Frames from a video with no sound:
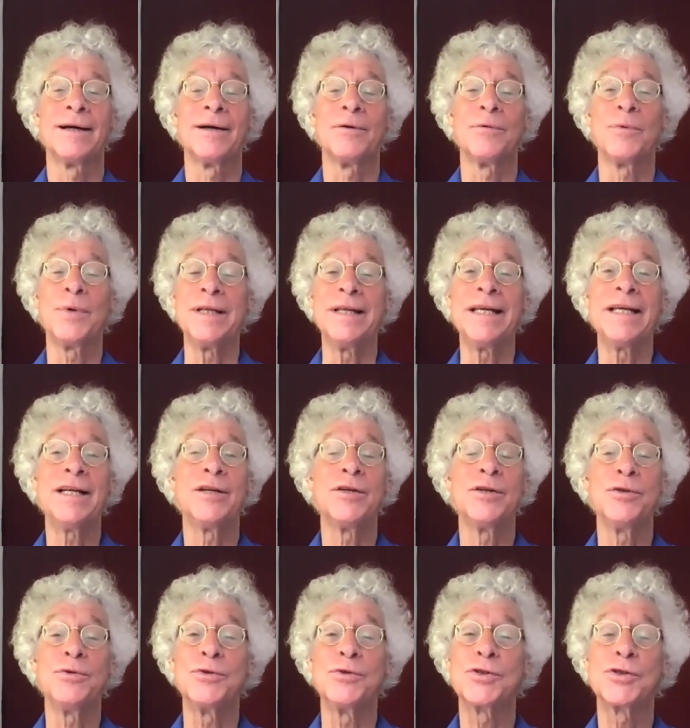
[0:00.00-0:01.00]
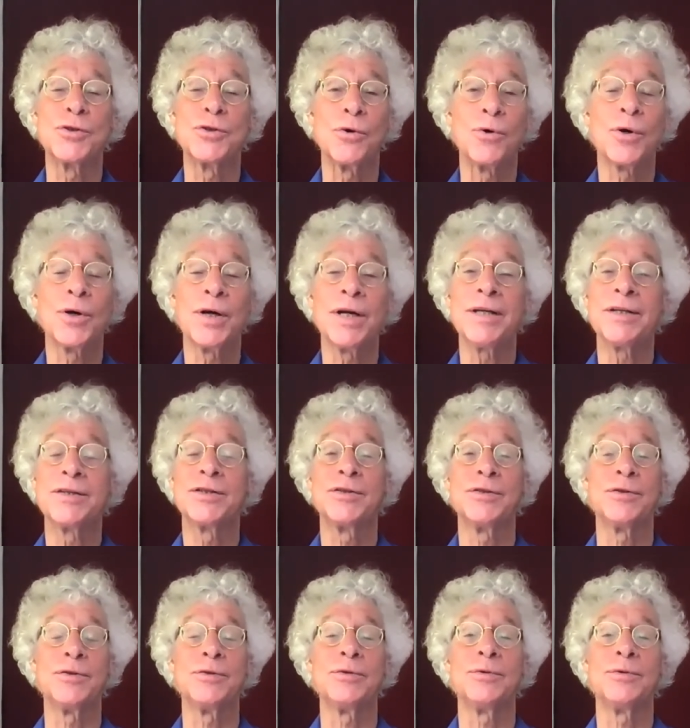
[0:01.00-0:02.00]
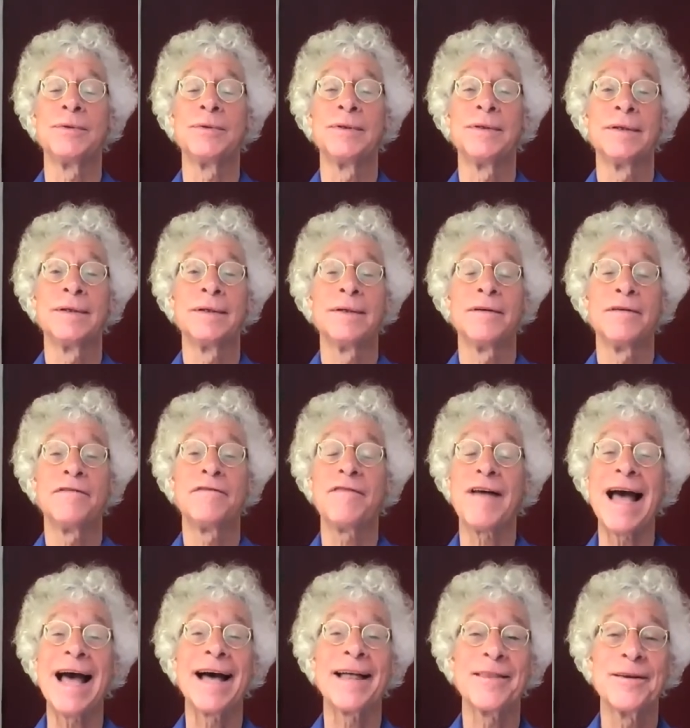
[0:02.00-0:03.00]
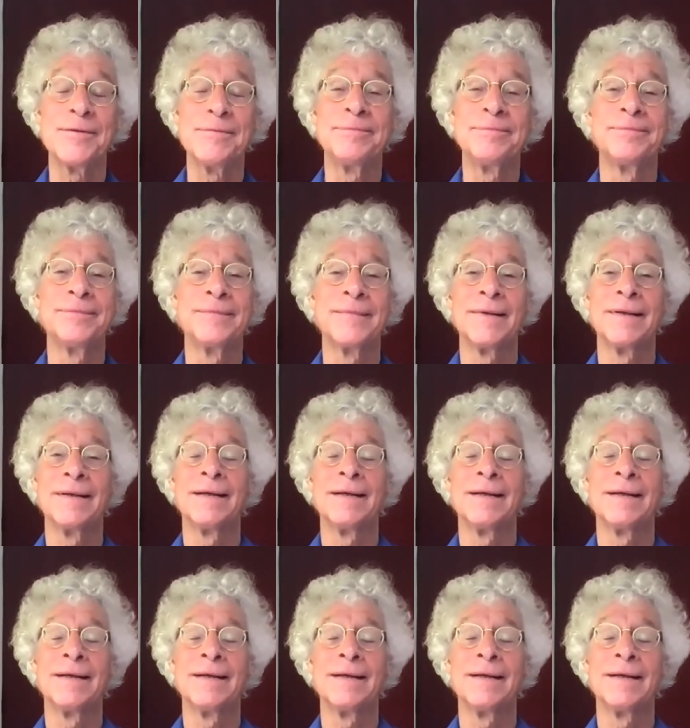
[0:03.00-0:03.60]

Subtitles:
We need a new story to fathom